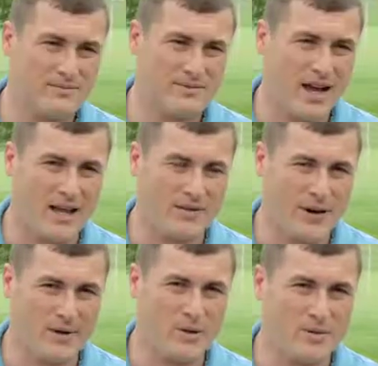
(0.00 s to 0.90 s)
Highly
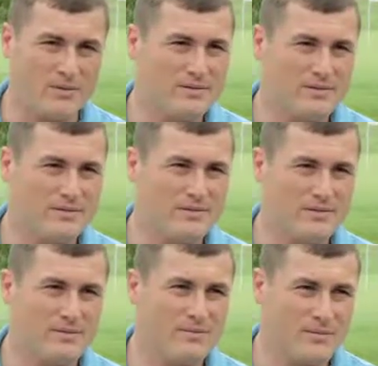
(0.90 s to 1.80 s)
recommend
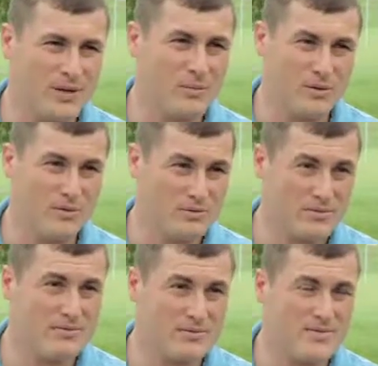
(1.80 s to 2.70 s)
people
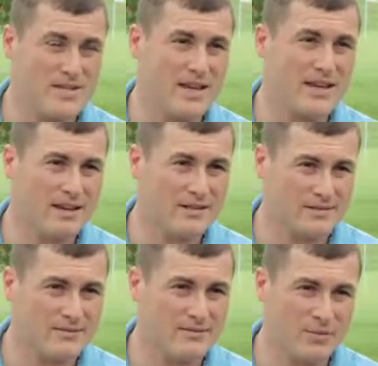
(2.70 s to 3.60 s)
seek
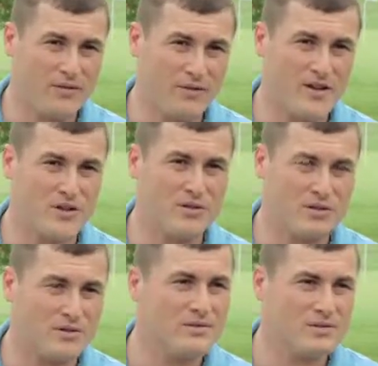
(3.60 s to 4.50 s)

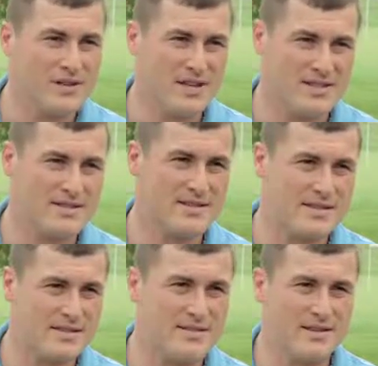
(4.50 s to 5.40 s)
professional
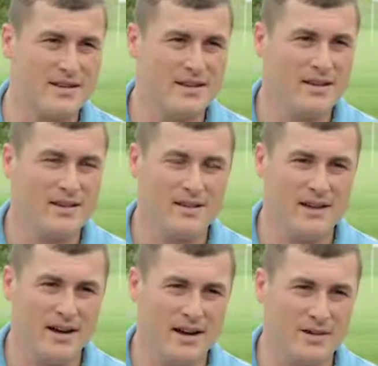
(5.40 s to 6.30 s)
assistance,
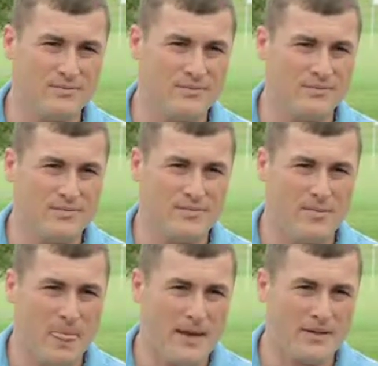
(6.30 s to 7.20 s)
from
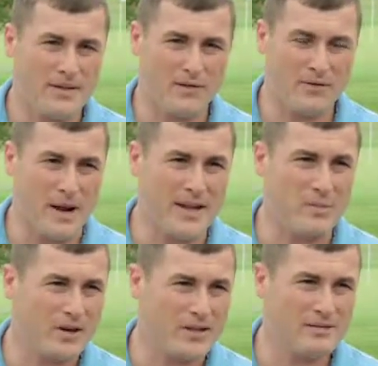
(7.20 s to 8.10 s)

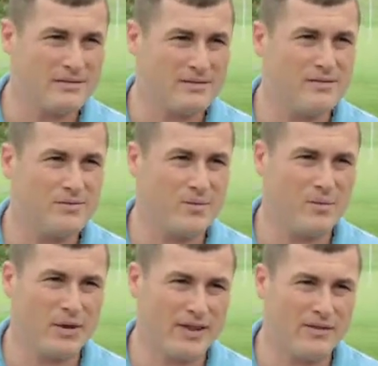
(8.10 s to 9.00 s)
anybody.
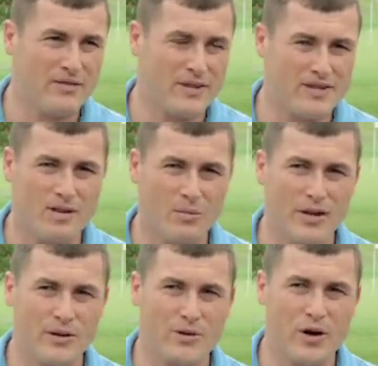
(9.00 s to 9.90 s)
But definitely
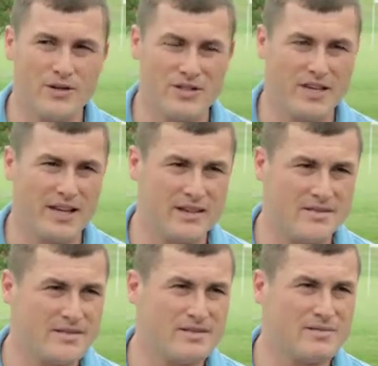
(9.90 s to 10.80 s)
somebody who
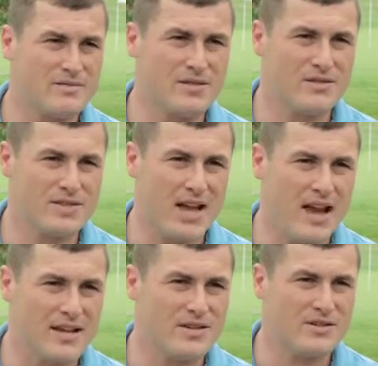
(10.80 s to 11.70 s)
understands those
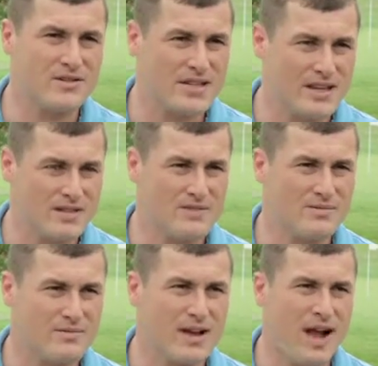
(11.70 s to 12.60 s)
signs, understands
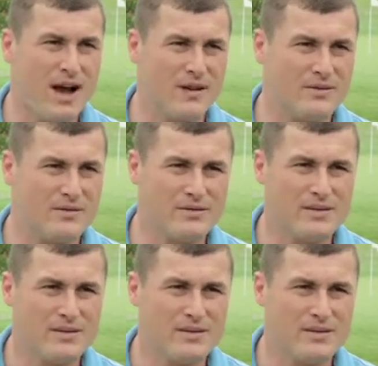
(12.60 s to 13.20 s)
how to,